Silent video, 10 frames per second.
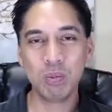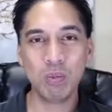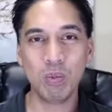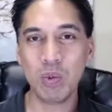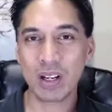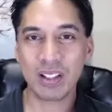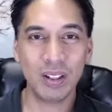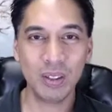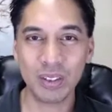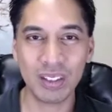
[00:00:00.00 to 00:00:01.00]
what
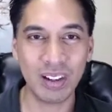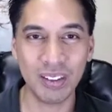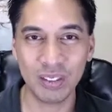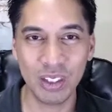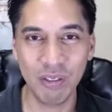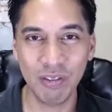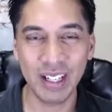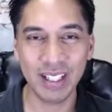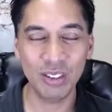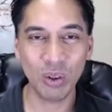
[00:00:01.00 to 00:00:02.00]
colors do you find
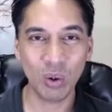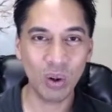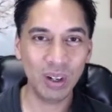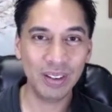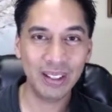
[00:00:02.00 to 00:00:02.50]
in your aura that look